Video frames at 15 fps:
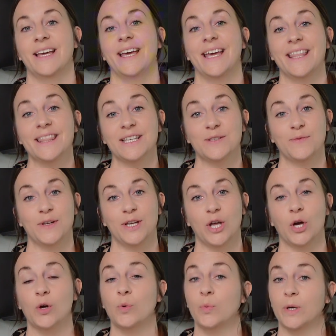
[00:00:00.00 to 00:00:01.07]
In this
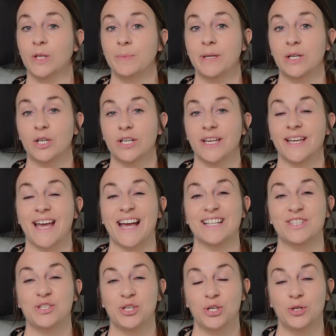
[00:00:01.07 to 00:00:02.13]
video, we'll be looking
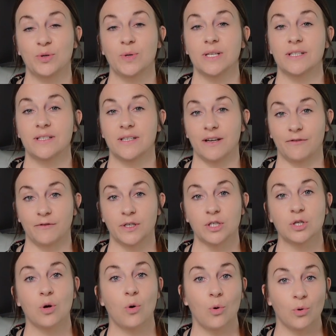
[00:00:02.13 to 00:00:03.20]
at two
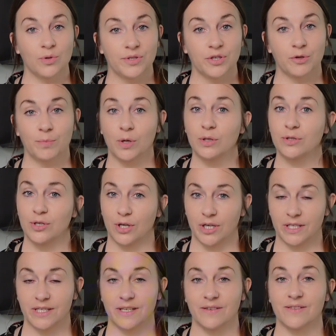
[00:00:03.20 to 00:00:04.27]
different corn syrup
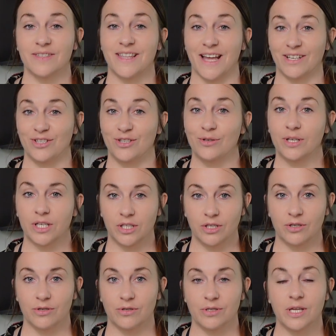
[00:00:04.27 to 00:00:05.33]
alternatives that you can
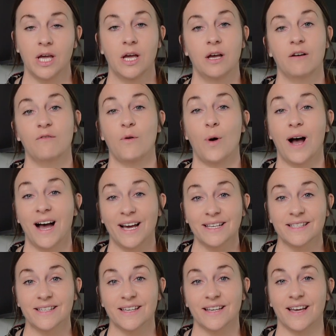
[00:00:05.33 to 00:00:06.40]
use for
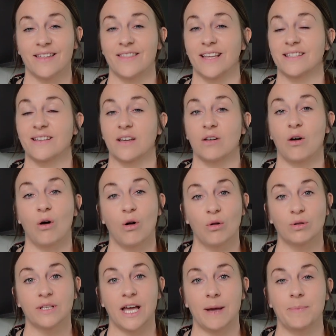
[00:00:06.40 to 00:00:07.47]
icing that's going to
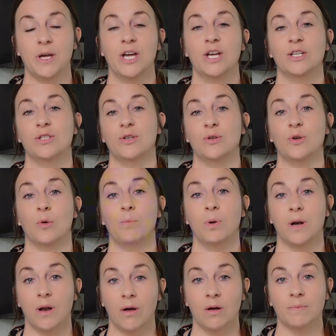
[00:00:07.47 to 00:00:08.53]
hold up to your
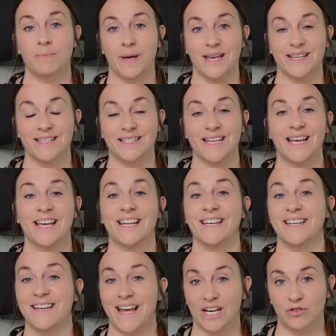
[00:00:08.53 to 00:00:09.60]
plant-based
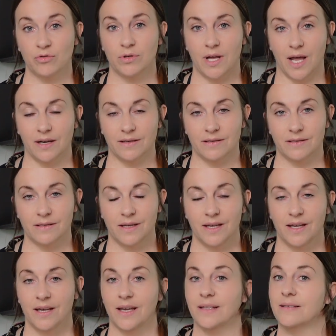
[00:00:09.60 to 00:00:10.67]
natural colors
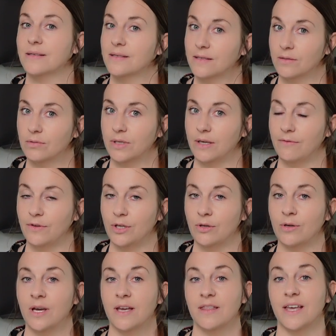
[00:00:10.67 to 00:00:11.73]
and still give
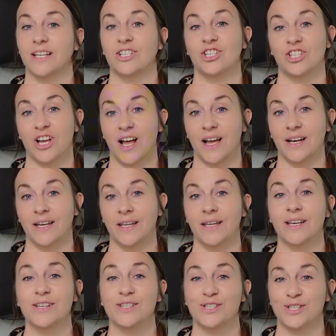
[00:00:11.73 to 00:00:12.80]
you that
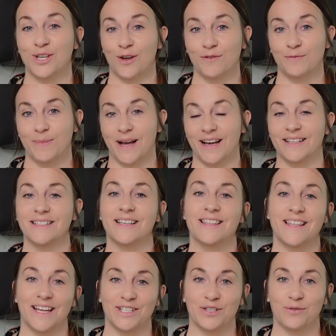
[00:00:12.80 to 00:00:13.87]
shiny, soft bite
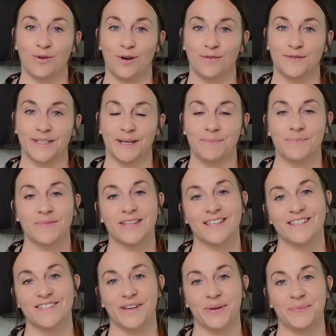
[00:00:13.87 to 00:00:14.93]
that you're after.
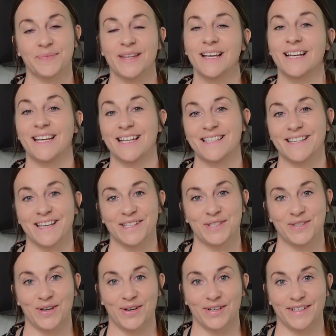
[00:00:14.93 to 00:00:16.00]
So, let's get
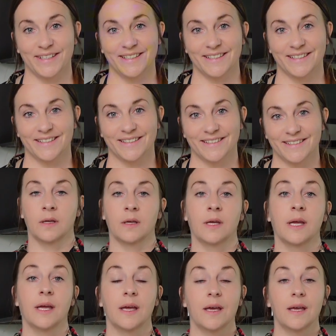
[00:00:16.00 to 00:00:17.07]
started.
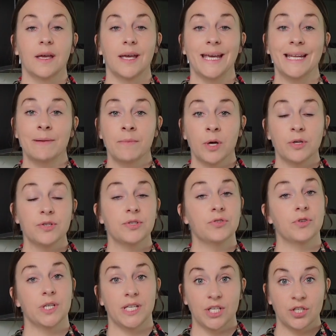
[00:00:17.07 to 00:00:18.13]
In most
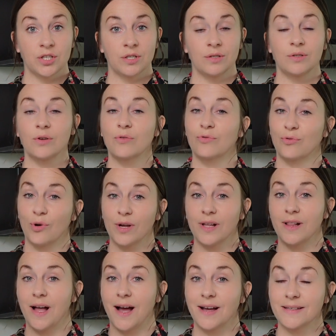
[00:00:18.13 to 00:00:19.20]
traditional
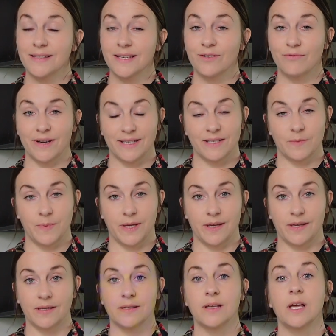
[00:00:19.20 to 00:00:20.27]
royal icing
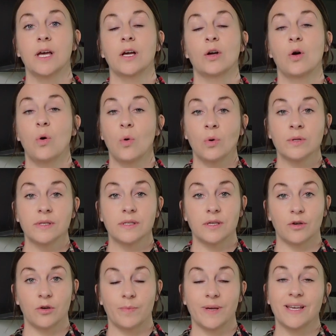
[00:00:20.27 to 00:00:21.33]
recipes, corn
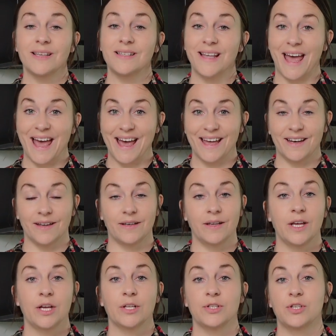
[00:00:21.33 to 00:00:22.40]
syrup is added
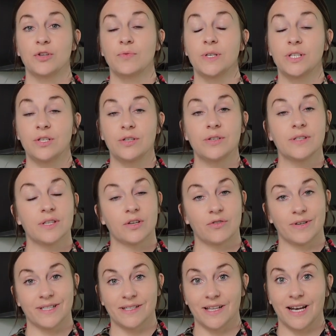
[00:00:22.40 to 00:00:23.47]
to reduce the
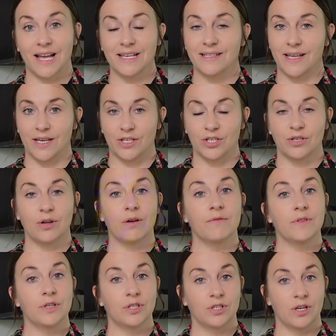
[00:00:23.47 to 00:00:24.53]
crystallization of
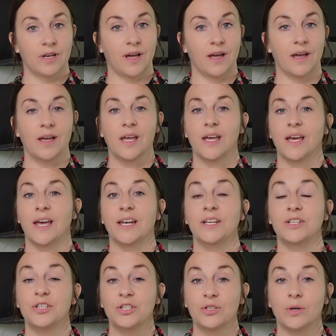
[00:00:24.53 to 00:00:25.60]
the sugar and
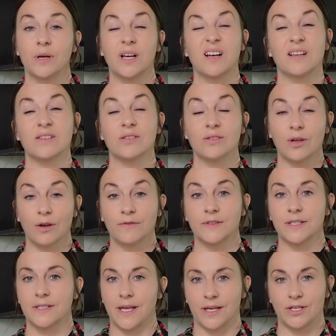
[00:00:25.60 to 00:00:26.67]
ensure a
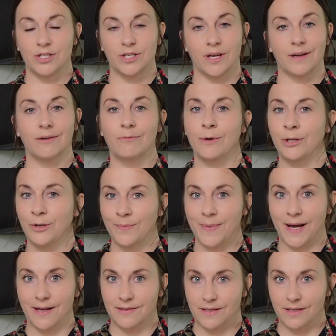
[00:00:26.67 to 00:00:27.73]
softer texture when you
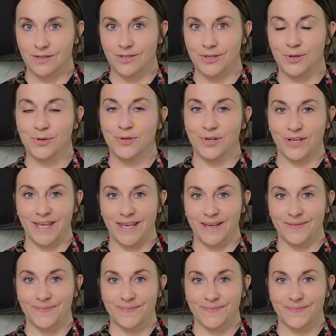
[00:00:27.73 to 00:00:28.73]
bite into your cookie.